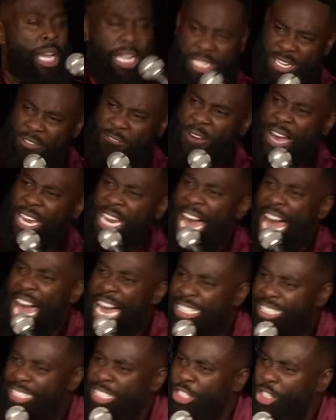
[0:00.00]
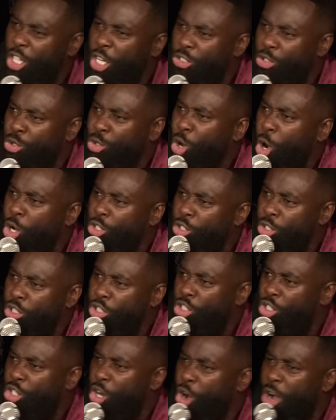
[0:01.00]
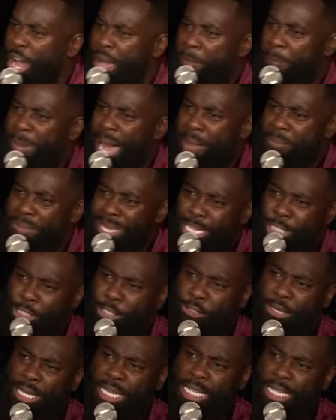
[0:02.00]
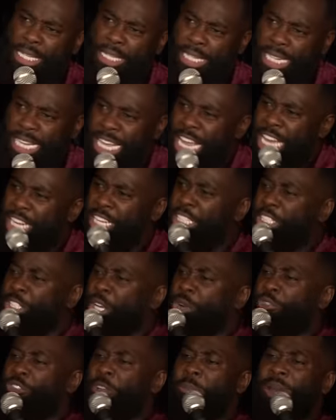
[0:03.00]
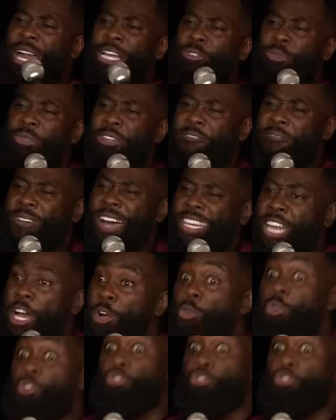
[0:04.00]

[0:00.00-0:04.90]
The father asked the son to go to the store and buy me a drink. The son replied to the father who